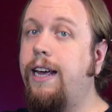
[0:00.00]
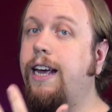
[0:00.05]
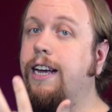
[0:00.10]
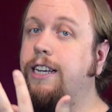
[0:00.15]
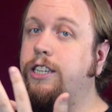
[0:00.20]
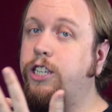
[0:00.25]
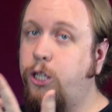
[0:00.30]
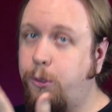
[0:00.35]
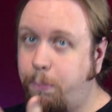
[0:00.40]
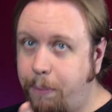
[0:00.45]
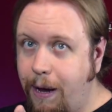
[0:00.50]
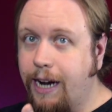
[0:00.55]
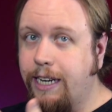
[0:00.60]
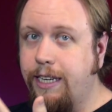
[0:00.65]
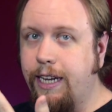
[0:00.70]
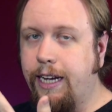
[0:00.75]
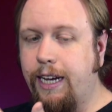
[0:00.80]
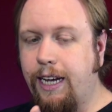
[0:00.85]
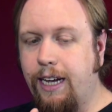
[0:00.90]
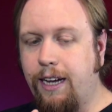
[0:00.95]

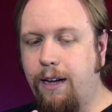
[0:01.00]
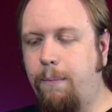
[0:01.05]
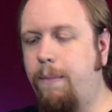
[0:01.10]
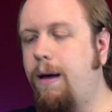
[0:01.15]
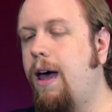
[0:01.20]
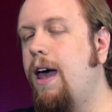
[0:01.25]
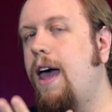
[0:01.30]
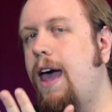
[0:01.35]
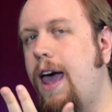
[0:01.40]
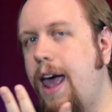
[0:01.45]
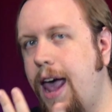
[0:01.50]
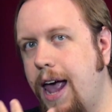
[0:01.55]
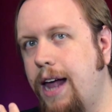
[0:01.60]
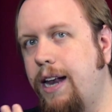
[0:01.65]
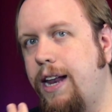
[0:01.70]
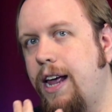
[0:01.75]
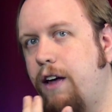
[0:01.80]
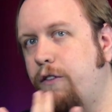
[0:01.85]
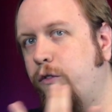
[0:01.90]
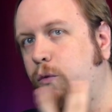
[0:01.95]
expecting him,
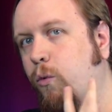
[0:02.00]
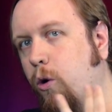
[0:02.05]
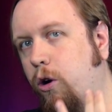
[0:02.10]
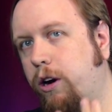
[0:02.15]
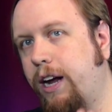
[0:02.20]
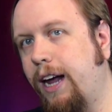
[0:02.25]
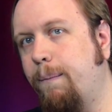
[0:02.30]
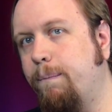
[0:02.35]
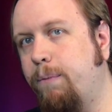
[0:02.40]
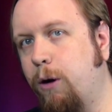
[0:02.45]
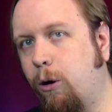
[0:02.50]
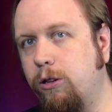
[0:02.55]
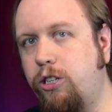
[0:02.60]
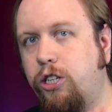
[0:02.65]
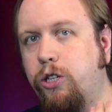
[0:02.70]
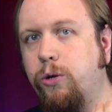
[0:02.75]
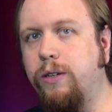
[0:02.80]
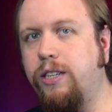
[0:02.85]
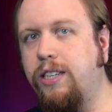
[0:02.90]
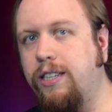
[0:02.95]
and have working
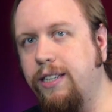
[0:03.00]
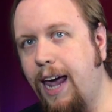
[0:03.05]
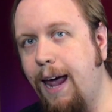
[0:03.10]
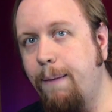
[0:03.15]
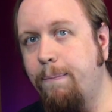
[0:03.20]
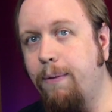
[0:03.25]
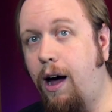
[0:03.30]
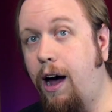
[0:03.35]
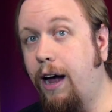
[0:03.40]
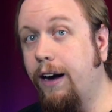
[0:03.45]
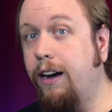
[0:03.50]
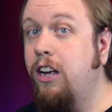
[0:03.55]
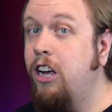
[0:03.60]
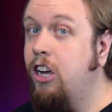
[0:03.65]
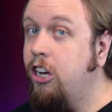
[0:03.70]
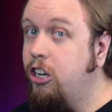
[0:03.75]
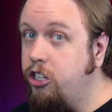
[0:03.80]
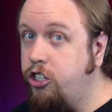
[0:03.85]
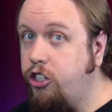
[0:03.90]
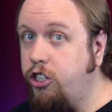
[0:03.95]
boats to escape on,
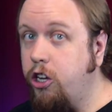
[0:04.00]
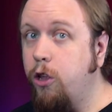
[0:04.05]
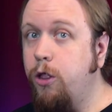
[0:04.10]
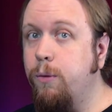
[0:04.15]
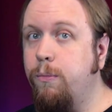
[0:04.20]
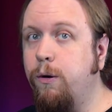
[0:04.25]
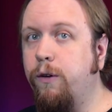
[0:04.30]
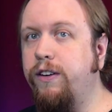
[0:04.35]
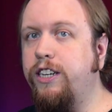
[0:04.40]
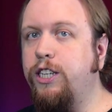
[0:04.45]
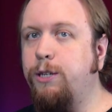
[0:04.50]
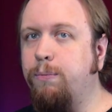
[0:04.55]
so the movie